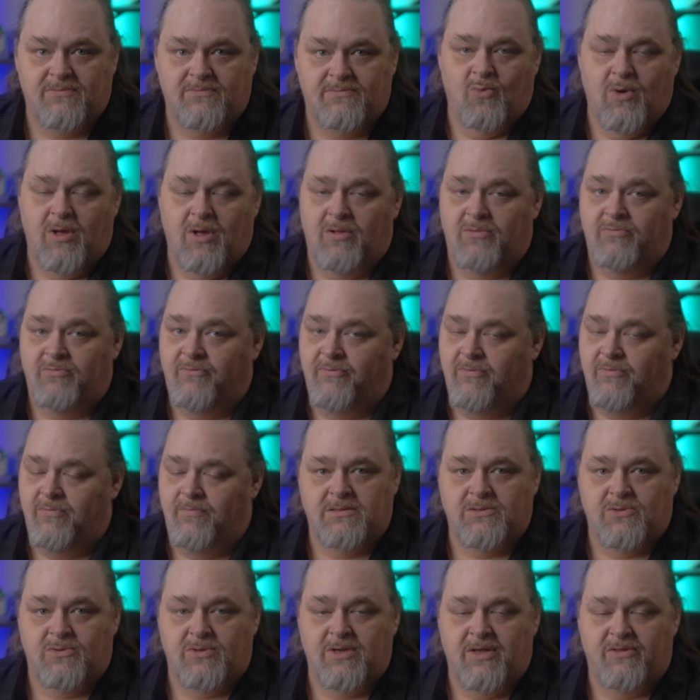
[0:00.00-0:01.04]
Well,
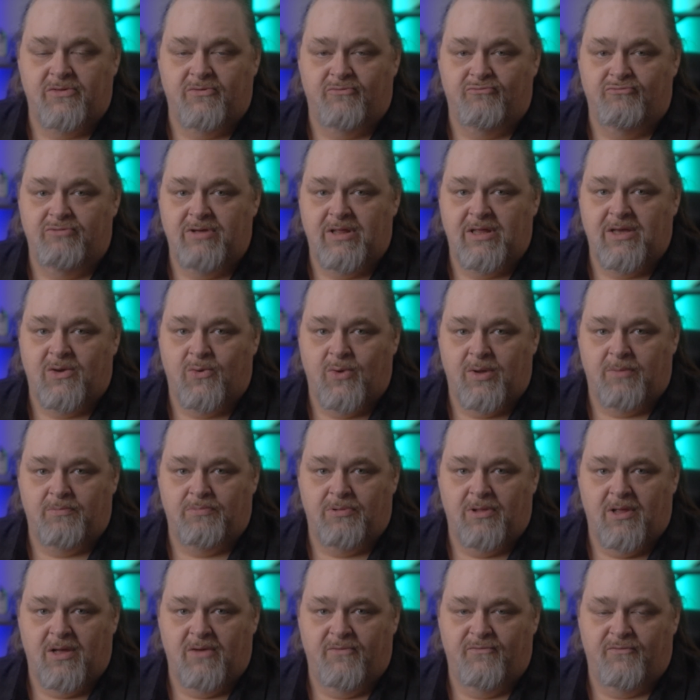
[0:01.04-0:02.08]
so another really quick
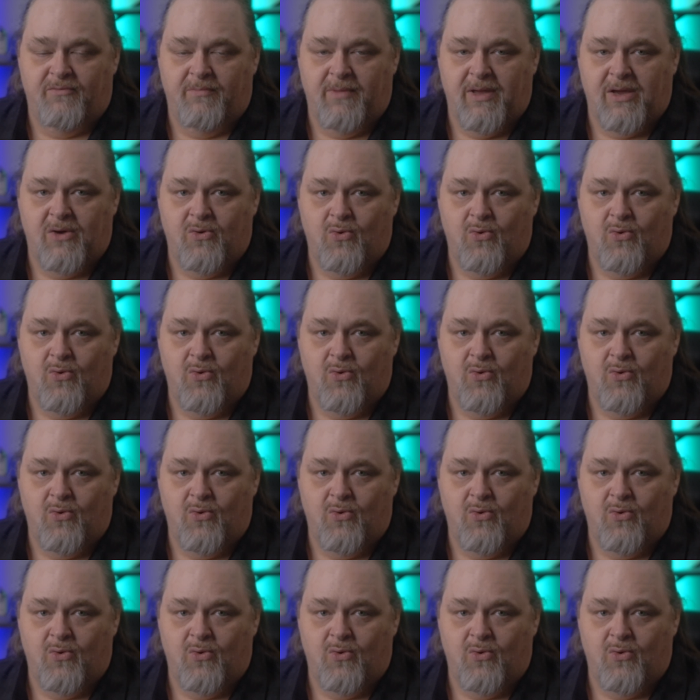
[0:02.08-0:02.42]
plug for my